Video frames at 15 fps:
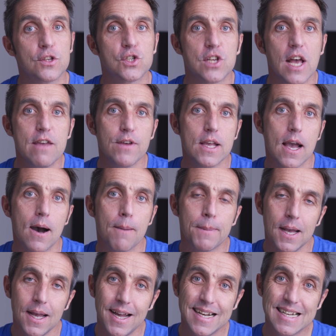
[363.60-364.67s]
saving up
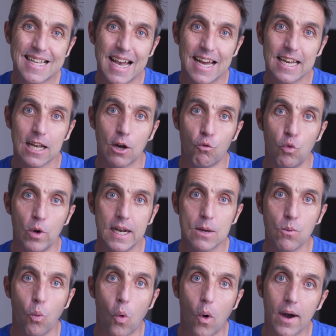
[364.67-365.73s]
and getting a really
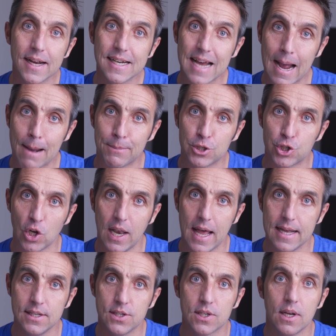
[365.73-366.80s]
wide aperture
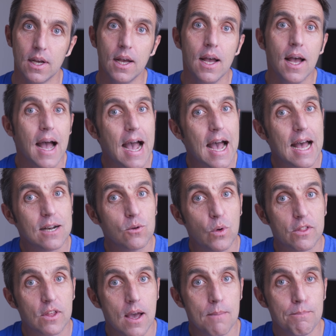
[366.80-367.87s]
lens. And
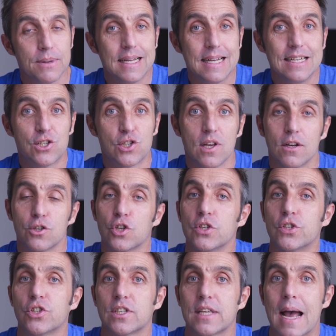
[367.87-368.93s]
with companies such
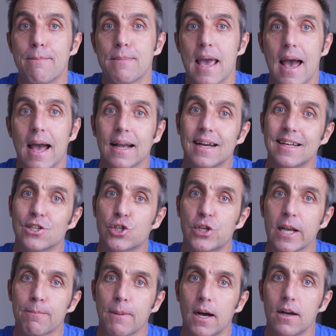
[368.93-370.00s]
as Samyang and
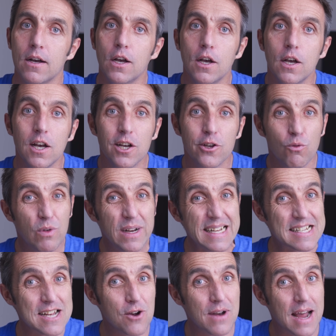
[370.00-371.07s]
Sigma, you really
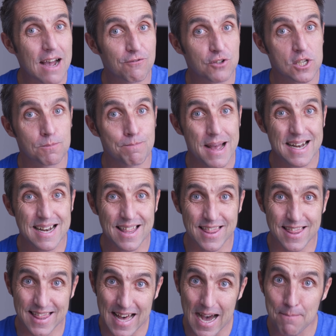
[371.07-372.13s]
don't have to spend
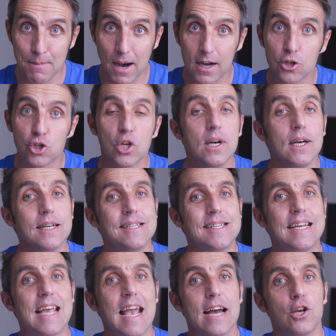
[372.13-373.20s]
that much
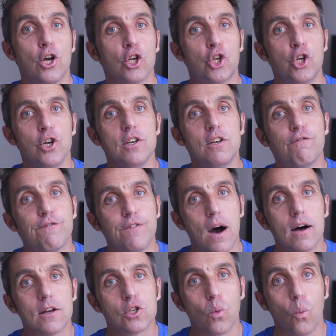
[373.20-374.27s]
to get a good
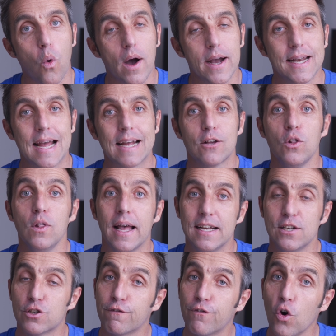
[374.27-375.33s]
fast wide angle
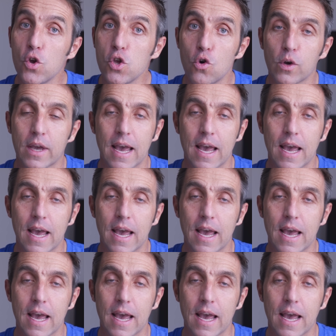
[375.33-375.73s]
lens for your